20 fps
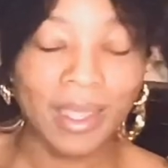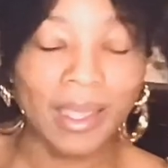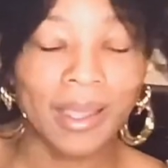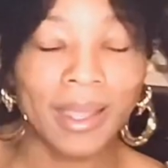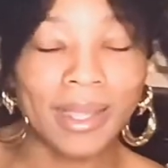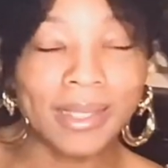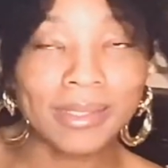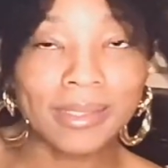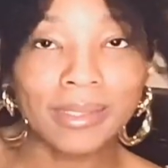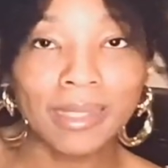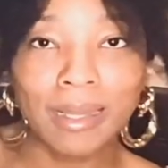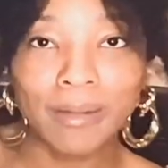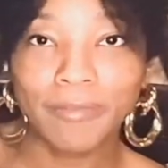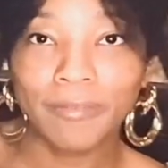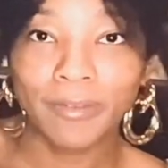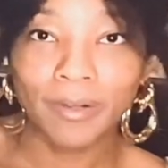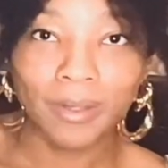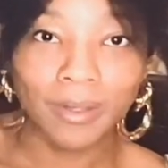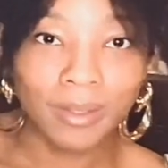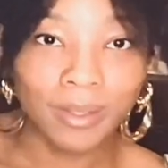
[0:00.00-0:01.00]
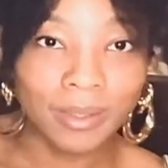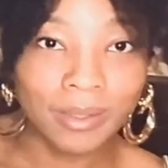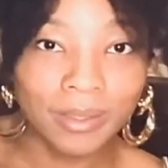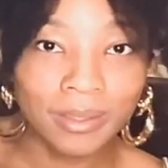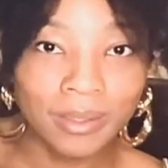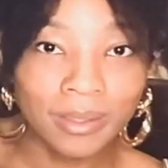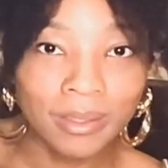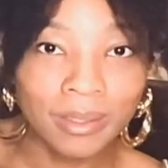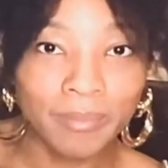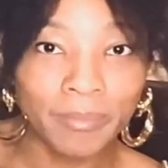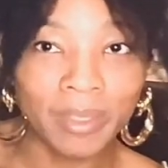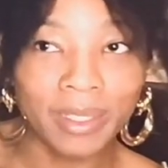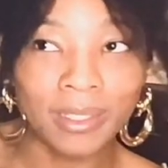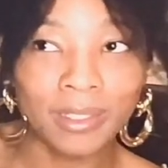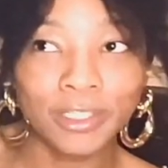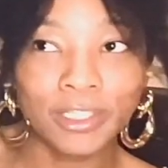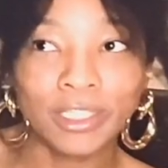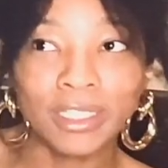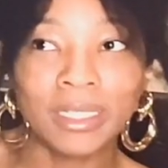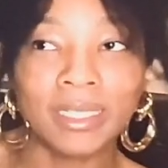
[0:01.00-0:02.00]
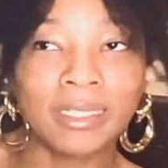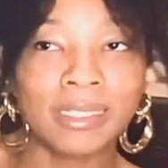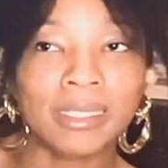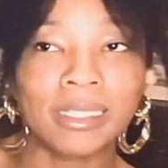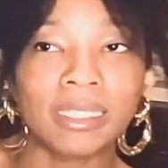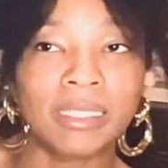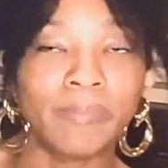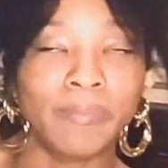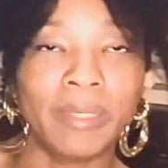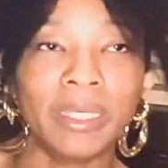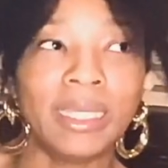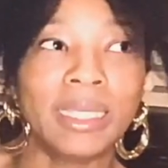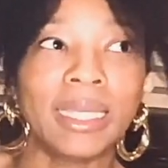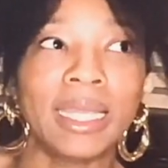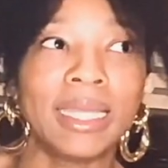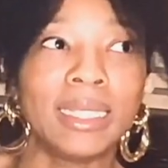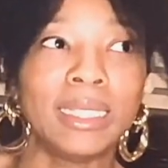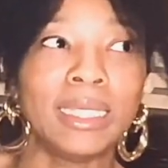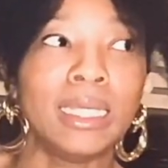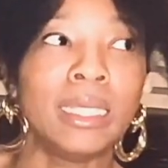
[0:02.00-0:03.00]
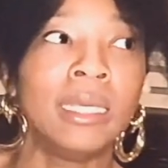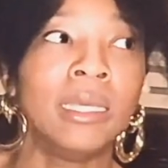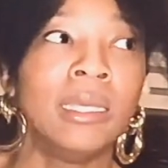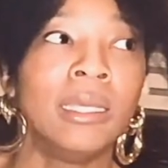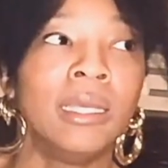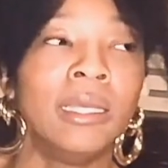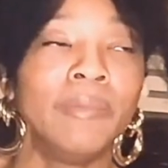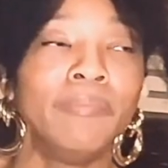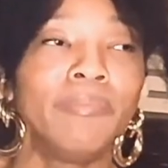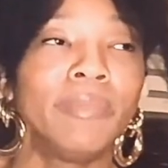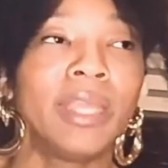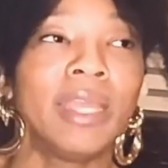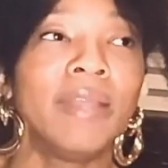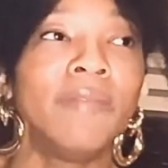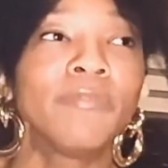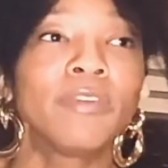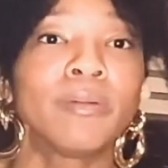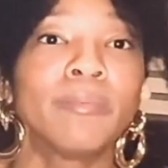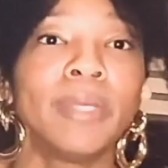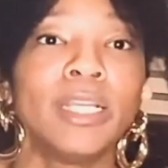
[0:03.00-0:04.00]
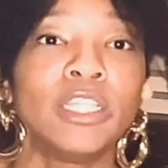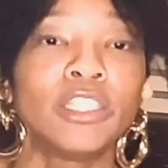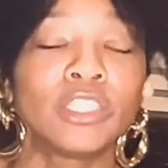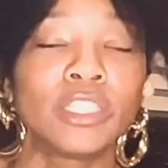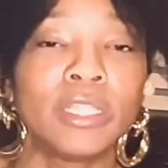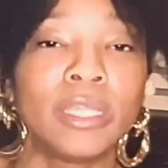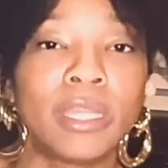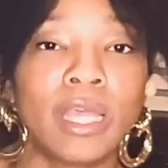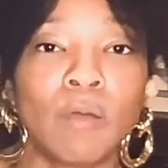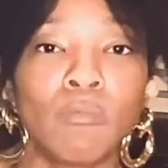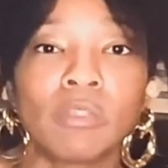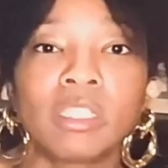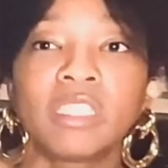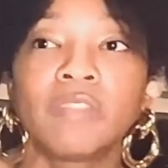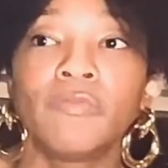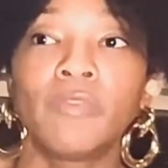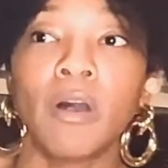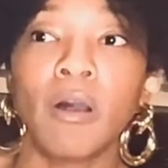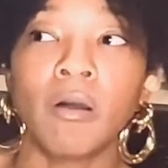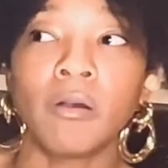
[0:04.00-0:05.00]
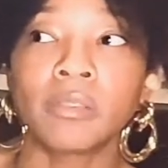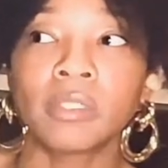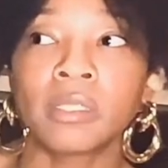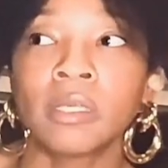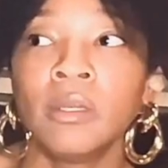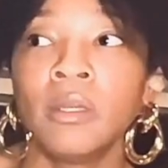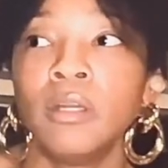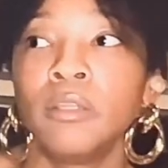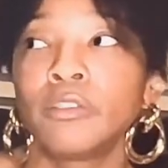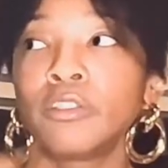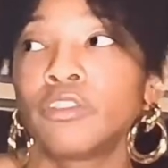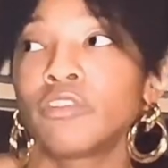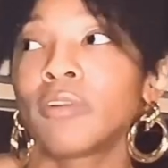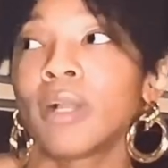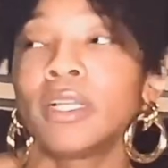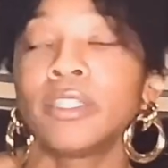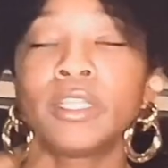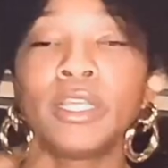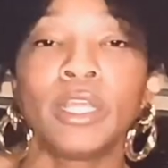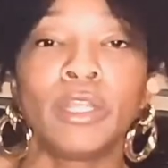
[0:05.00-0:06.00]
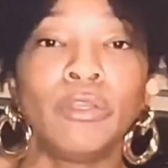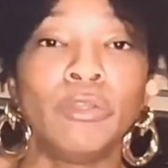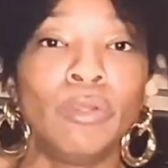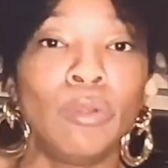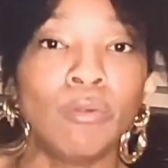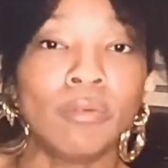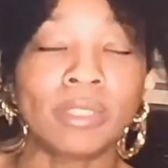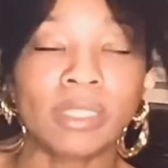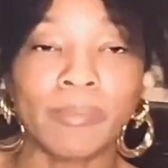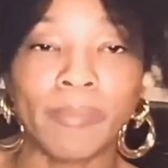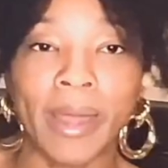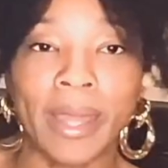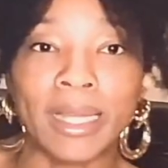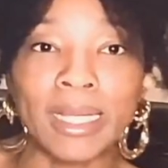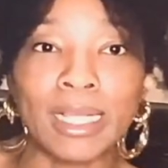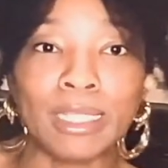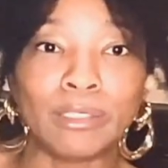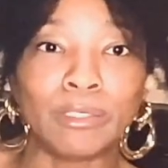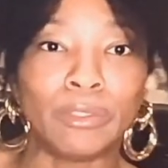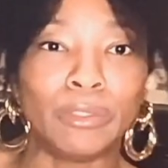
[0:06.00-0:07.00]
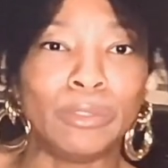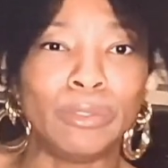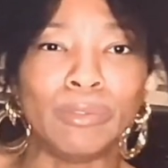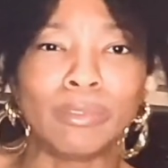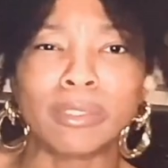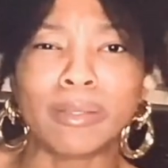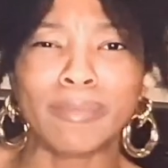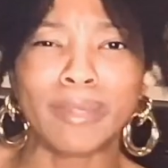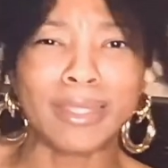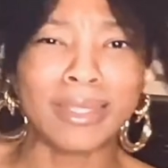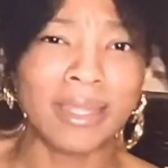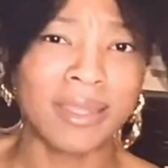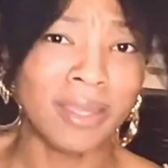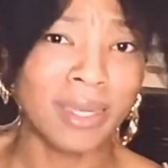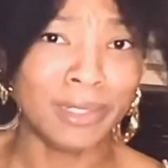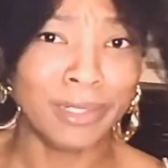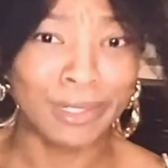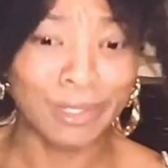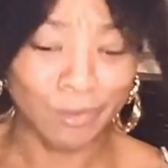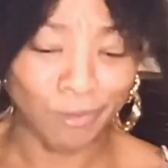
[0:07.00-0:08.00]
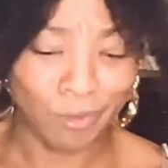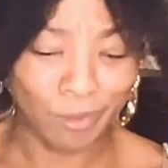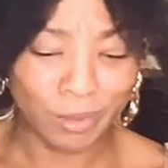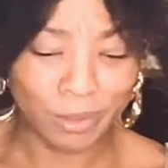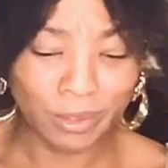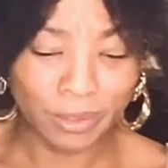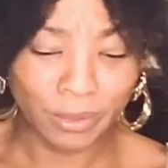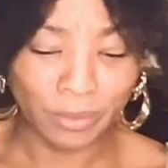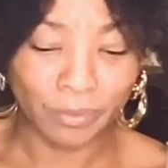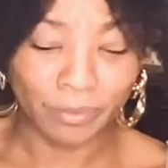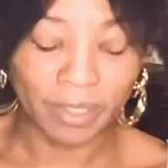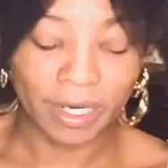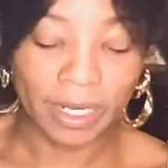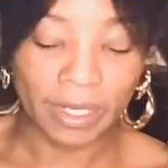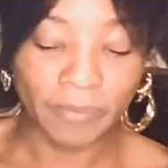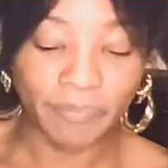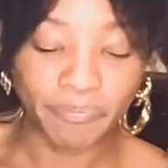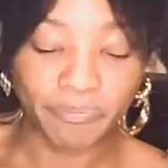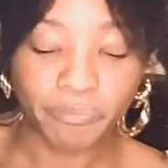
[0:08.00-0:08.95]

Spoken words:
It's not fraud because she didn't speak any information that was false to try to induce somebody to do something that they didn't want to, right?